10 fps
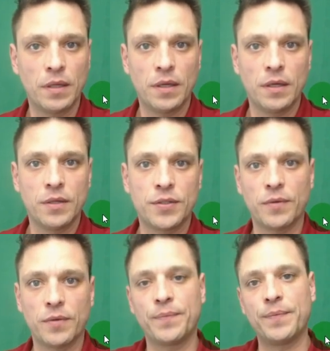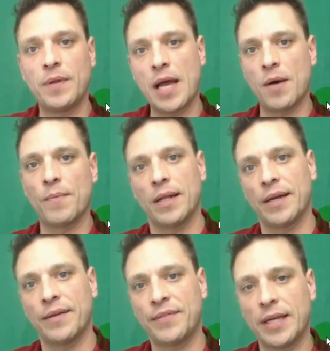So now my
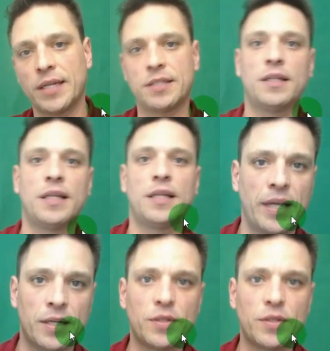left hand is the left hand.